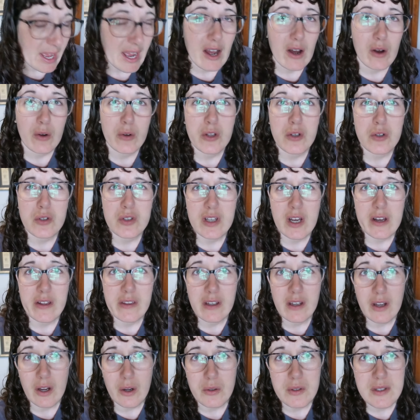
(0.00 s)
now you saw
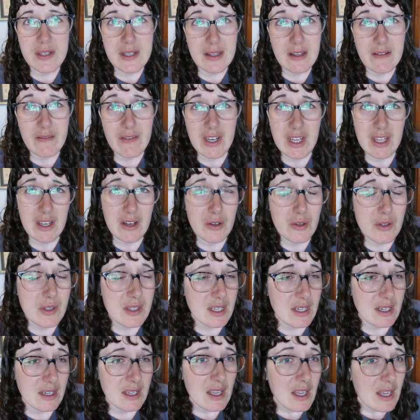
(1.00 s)
the goats in the videos
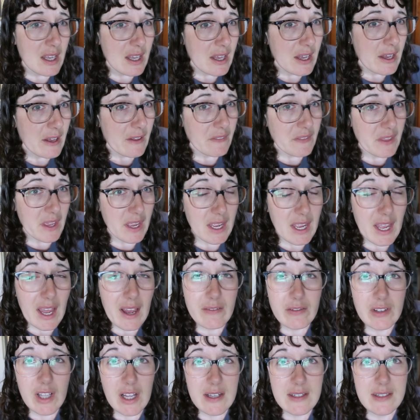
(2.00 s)
and they
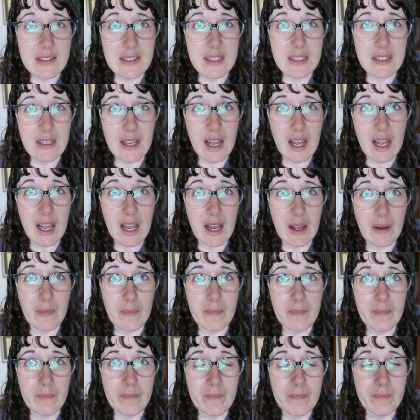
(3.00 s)
have lost
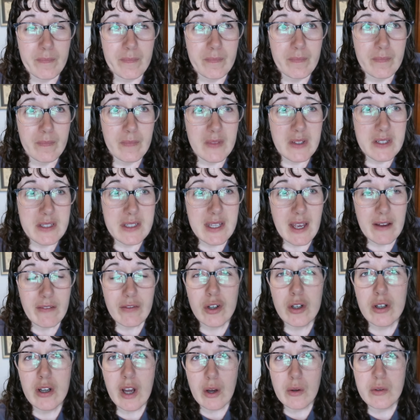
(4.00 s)
um,
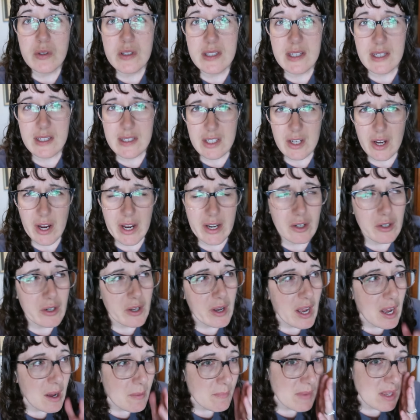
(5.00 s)
several goats this year. I don't
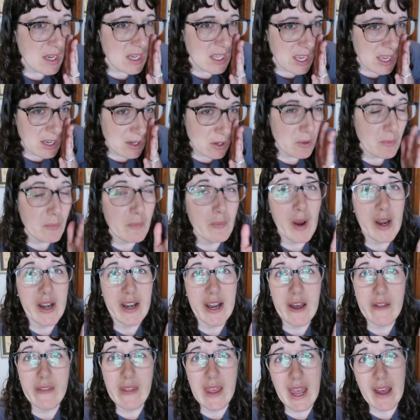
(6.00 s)
know how many. I know right
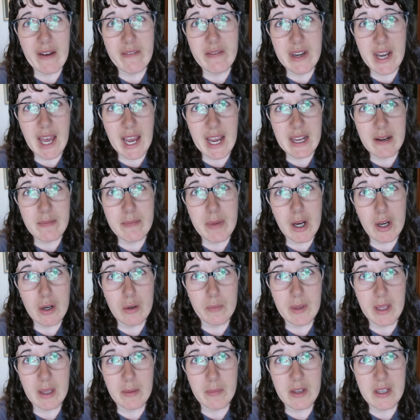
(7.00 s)
now they have nine
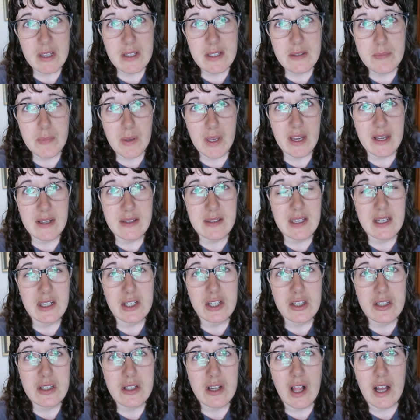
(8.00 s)
bottle babies because they
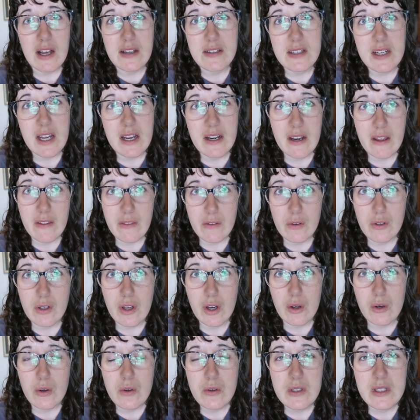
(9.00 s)
just lost another
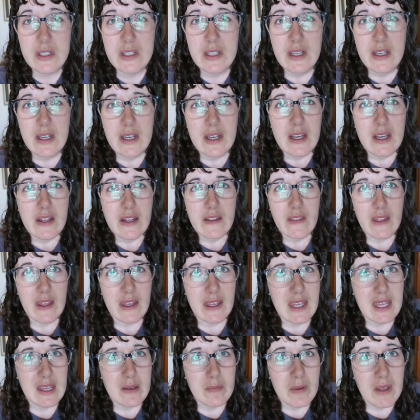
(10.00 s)
goat.
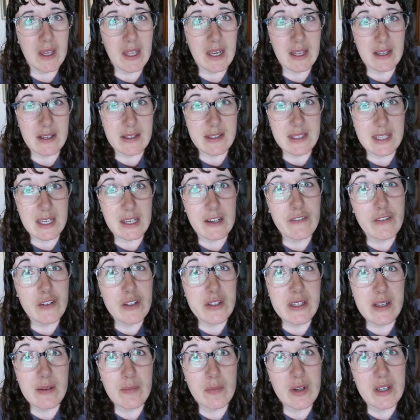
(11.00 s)
They keep getting sick for
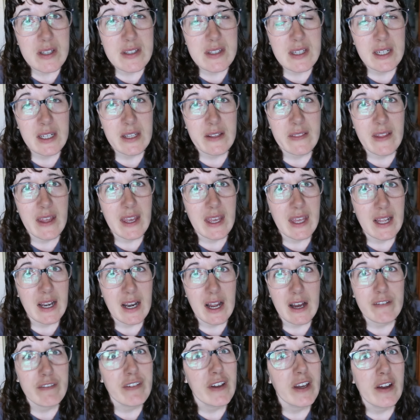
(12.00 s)
some reason and they
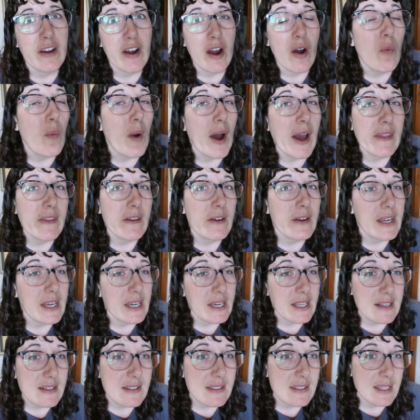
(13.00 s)
cannot figure out why they're
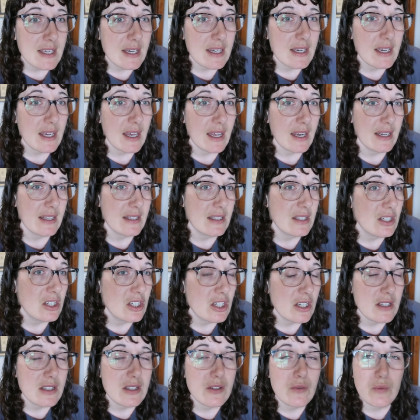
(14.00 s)
getting sick and it's
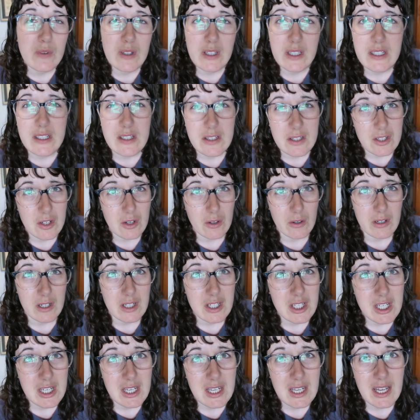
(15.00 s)
just really
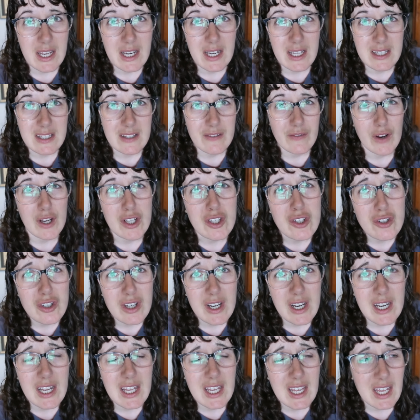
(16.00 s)
discouraging and it's
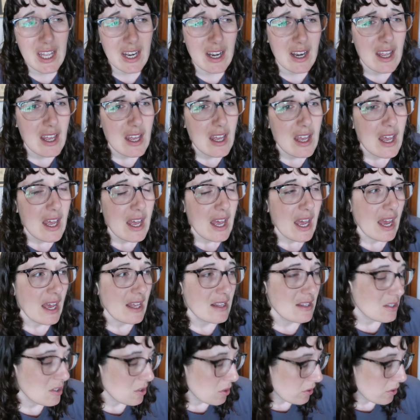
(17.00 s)
frustrating and, and